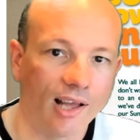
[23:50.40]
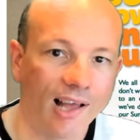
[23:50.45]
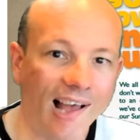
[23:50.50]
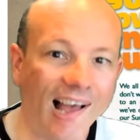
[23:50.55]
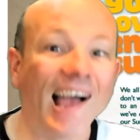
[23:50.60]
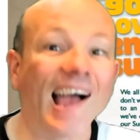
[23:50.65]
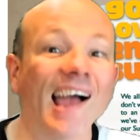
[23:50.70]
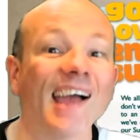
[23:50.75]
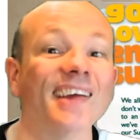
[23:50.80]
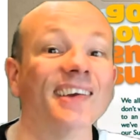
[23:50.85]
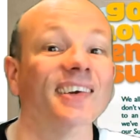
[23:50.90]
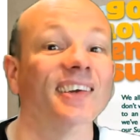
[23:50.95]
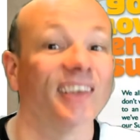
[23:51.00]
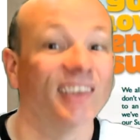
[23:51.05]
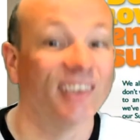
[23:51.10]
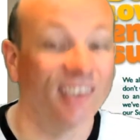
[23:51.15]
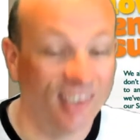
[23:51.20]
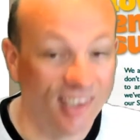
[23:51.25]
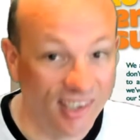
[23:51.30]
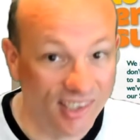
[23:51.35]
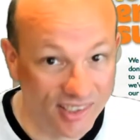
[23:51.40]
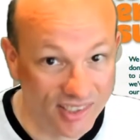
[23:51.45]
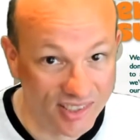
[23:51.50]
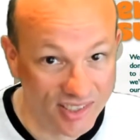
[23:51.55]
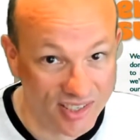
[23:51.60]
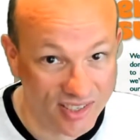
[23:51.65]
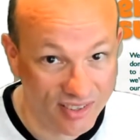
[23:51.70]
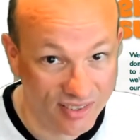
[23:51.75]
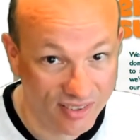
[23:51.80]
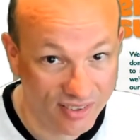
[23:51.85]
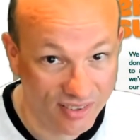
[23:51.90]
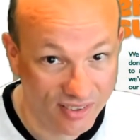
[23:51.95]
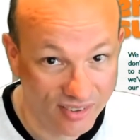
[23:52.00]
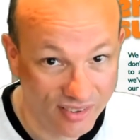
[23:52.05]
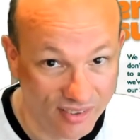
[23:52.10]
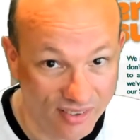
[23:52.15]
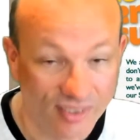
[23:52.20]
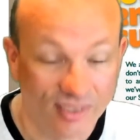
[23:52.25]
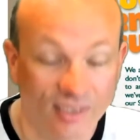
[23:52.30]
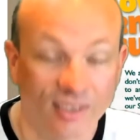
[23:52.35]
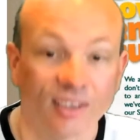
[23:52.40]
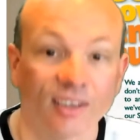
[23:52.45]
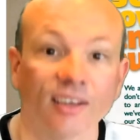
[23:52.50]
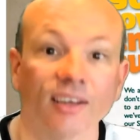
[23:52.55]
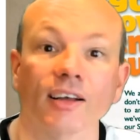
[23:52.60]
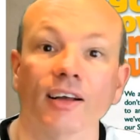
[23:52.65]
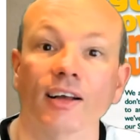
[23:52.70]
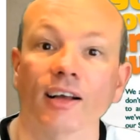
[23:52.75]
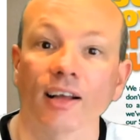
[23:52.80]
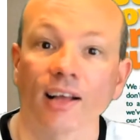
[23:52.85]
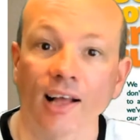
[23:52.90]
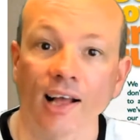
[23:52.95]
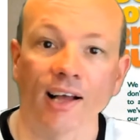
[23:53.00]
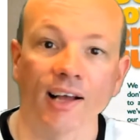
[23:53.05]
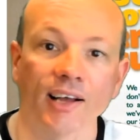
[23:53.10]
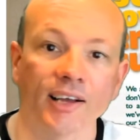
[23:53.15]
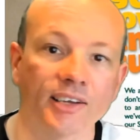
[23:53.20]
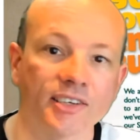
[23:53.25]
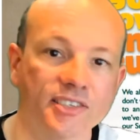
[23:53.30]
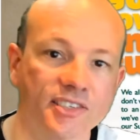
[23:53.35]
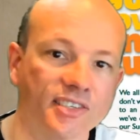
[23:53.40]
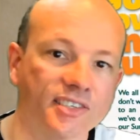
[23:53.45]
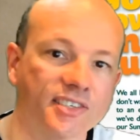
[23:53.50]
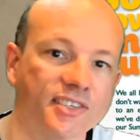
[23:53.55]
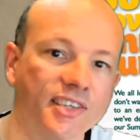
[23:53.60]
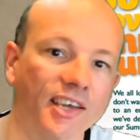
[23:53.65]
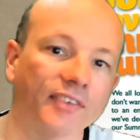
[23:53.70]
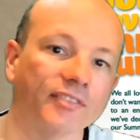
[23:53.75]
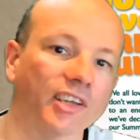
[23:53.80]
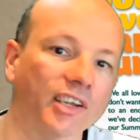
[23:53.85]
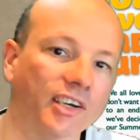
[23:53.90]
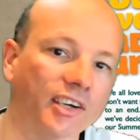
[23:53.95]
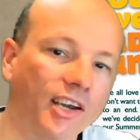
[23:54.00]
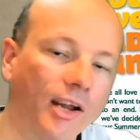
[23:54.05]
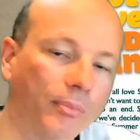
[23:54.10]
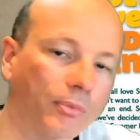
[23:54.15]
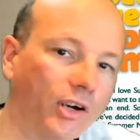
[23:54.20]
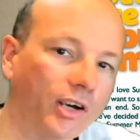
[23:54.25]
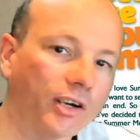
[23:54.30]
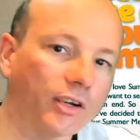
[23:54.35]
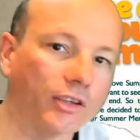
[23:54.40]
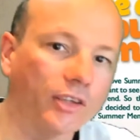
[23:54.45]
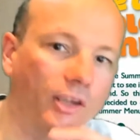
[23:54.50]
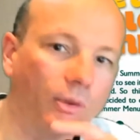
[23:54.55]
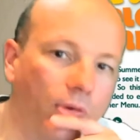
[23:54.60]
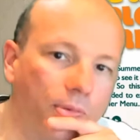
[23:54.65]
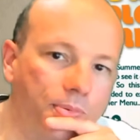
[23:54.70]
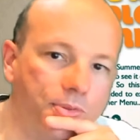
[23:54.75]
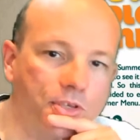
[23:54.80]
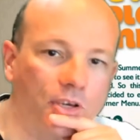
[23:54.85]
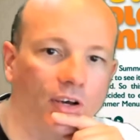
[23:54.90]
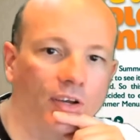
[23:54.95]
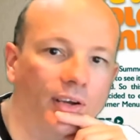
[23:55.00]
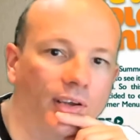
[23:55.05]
8 years since they've done an upgrade on their website.